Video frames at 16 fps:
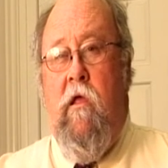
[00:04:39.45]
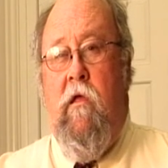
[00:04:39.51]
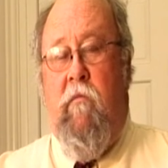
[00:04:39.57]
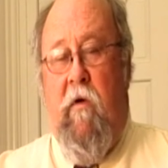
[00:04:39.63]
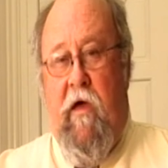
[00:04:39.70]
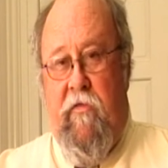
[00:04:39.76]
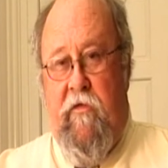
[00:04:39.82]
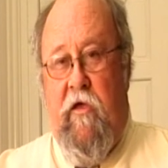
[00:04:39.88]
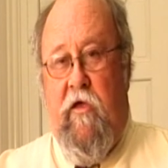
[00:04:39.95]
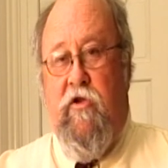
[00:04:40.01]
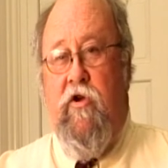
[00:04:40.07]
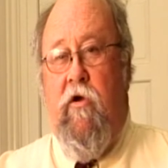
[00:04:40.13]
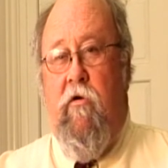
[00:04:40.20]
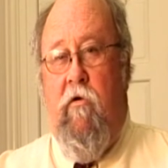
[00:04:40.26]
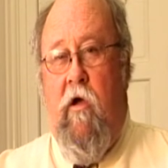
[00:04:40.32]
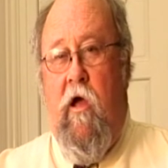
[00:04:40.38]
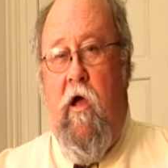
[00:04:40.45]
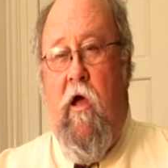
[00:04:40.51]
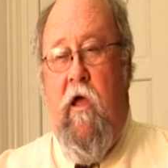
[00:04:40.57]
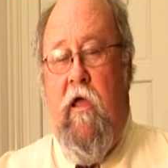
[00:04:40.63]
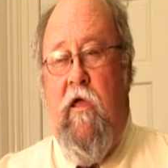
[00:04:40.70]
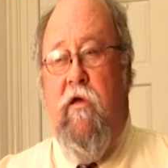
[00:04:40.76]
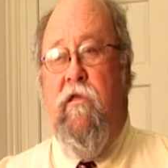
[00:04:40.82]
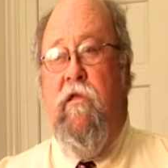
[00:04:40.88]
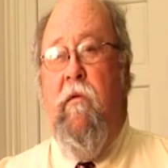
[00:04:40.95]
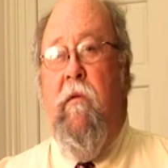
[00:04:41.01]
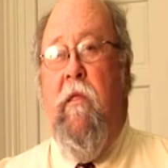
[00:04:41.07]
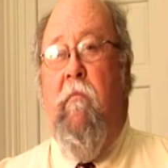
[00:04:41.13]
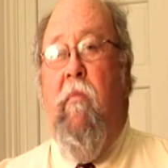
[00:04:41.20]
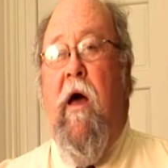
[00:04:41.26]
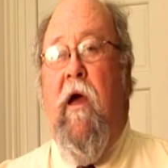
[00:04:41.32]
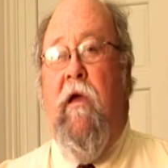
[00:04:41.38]
Math teacher. He used to be
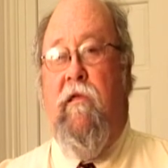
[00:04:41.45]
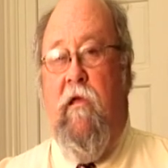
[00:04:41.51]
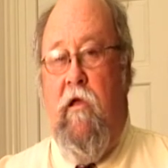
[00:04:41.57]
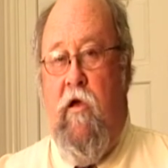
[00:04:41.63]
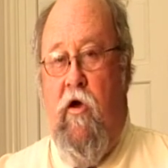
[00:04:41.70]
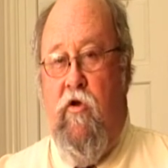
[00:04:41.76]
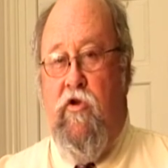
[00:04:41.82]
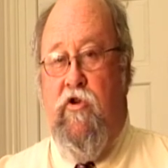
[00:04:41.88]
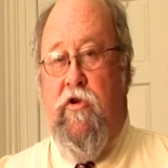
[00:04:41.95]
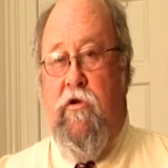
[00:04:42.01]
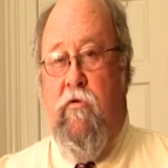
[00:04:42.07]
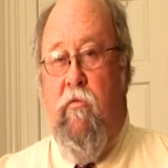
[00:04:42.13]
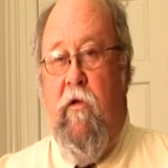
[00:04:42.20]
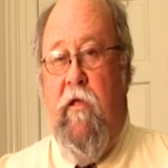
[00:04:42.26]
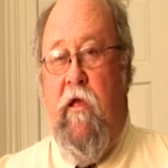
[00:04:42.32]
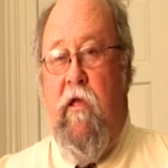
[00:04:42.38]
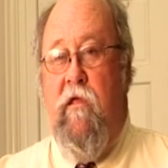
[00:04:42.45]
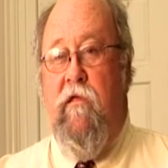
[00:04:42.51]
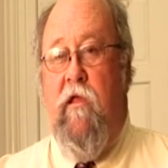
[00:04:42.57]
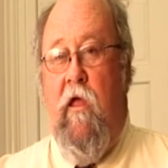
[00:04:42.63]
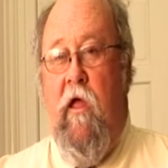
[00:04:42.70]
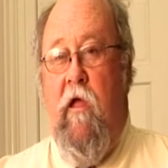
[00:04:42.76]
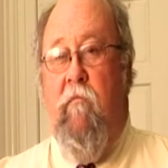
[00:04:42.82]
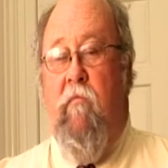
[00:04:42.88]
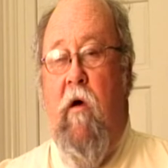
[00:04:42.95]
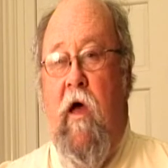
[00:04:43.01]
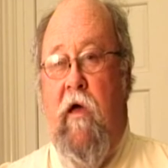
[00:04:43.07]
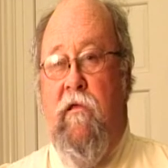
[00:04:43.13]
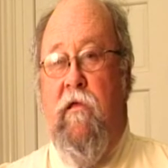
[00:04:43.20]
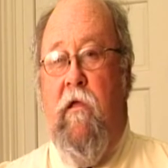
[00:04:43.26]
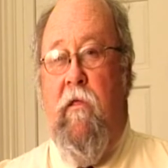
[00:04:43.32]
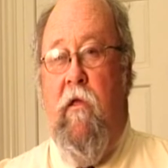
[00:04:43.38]
the boxing coach when they still had
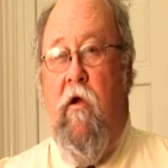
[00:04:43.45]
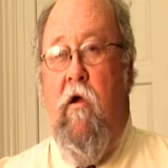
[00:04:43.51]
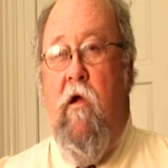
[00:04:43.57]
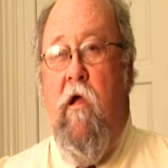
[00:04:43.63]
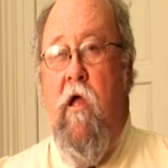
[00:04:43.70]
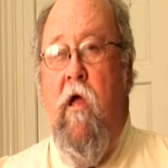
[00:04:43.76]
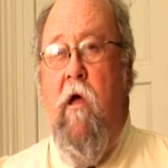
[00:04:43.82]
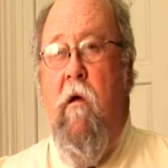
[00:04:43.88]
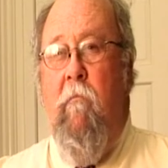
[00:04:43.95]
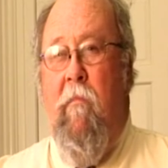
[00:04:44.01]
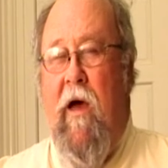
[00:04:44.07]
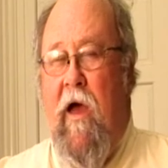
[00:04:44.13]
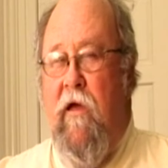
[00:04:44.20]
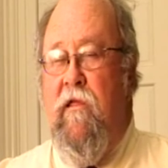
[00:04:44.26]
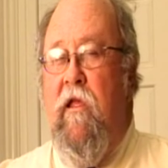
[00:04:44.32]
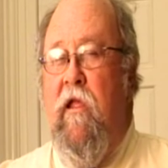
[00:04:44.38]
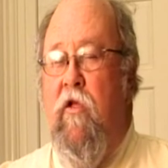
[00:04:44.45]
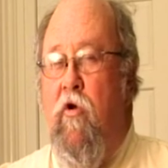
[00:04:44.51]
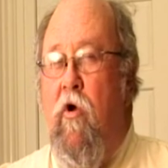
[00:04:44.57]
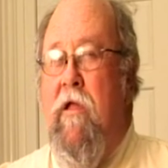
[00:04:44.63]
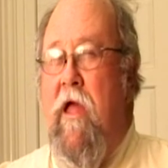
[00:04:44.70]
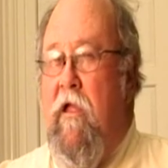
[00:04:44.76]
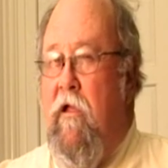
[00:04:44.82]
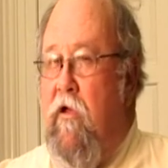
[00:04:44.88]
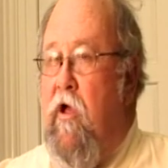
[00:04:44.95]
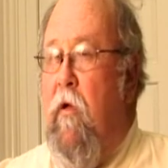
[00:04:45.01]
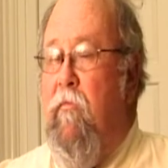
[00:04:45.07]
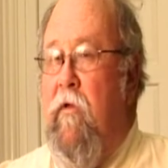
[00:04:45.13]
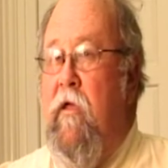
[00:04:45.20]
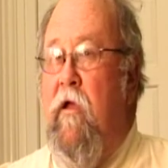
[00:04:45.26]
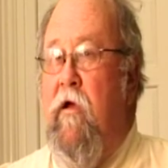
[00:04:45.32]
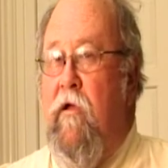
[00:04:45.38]
boxing there. Boxing had gone out a
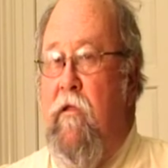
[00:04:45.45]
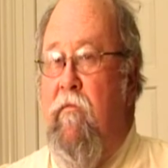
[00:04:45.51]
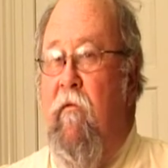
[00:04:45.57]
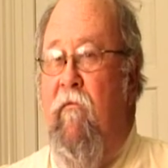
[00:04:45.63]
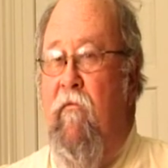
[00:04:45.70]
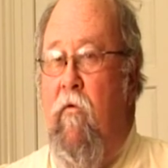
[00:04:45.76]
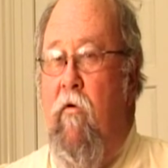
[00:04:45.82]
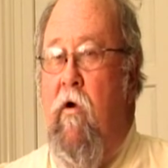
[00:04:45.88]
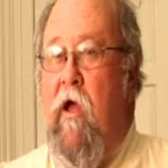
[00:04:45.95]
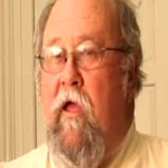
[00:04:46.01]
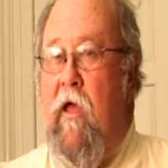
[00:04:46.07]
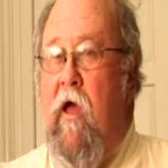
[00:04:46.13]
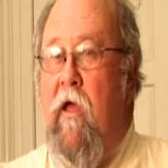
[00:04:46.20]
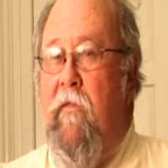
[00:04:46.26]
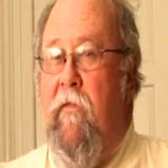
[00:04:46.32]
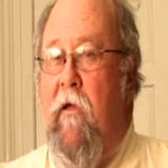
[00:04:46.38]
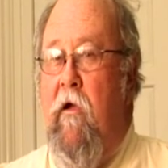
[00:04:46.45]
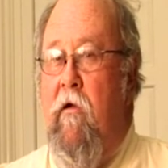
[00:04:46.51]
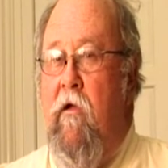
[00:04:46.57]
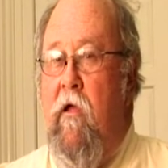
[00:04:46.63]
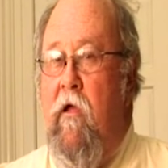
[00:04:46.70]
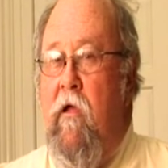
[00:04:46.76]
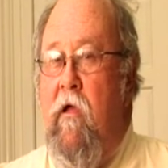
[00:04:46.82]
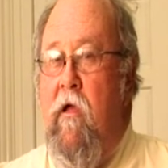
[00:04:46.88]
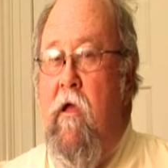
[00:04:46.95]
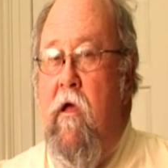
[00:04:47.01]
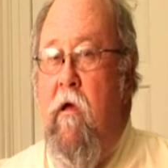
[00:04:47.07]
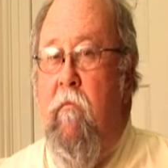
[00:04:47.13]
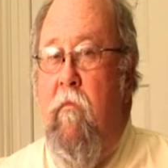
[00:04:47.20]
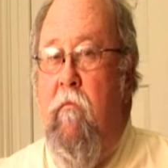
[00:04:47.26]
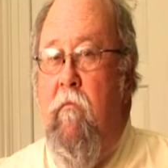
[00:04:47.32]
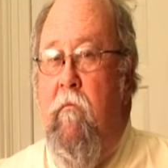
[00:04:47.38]
couple of years before I got there. He was
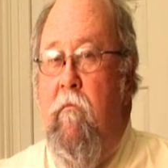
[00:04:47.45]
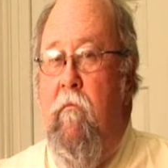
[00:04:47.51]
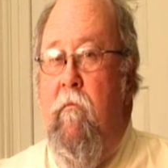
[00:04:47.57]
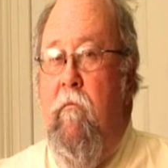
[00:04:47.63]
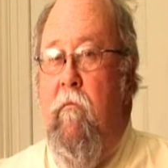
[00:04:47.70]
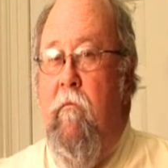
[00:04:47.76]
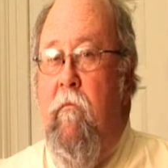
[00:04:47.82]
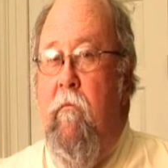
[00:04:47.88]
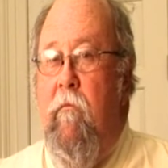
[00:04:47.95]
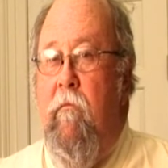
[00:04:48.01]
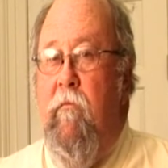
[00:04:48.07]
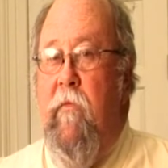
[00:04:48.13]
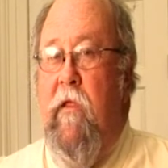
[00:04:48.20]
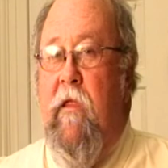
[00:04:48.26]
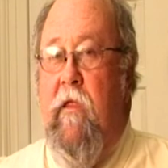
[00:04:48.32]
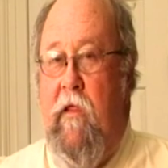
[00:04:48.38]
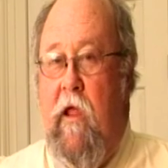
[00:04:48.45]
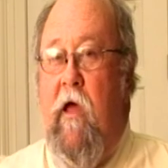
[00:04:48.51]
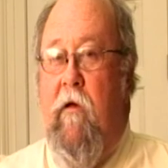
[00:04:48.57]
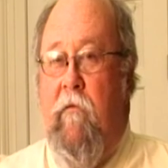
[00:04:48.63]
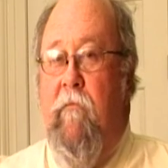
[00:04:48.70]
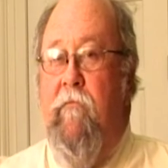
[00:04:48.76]
drafted by the Giants, I believe.